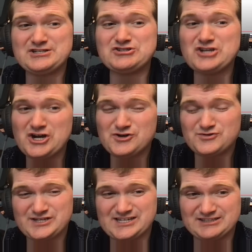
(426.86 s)
no
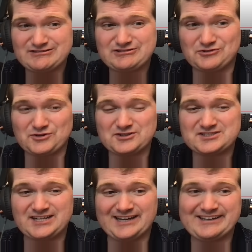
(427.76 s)
heat
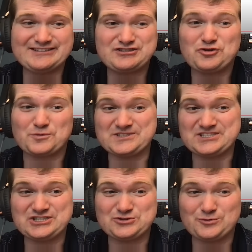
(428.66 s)
source. I guess your
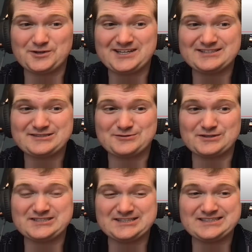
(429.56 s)
residual heat
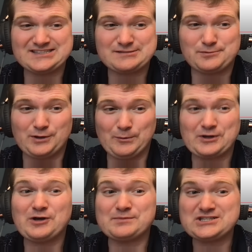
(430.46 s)
source at this point
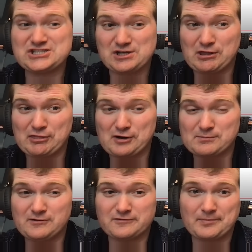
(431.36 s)
would all be
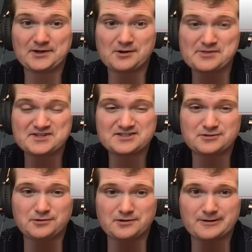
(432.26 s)
geothermal from the Earth's
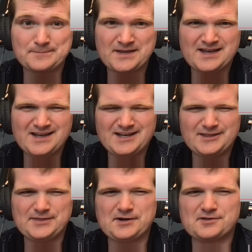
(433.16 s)
core
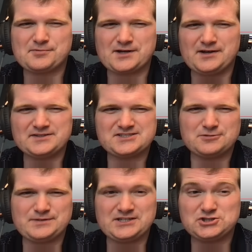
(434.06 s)
the Earth would also
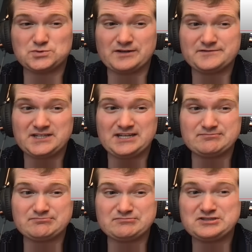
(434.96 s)
be
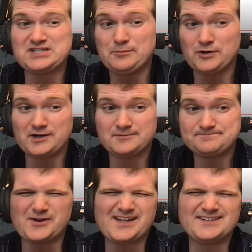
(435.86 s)
drifting somewhere.
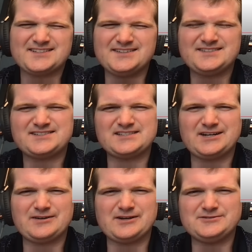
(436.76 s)
Though I guess in this
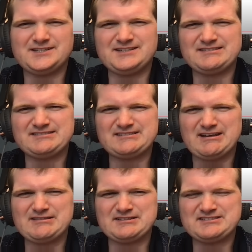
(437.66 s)
scenario, did he
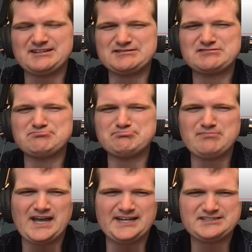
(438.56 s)
say the sun's
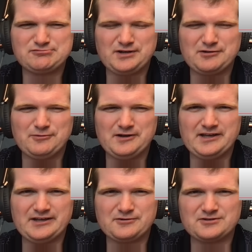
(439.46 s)
mass went
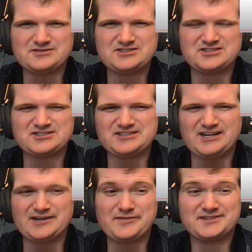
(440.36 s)
away or it's just
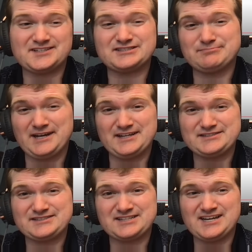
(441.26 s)
not? If the sun's
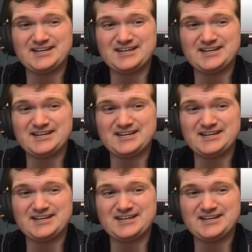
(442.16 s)
mass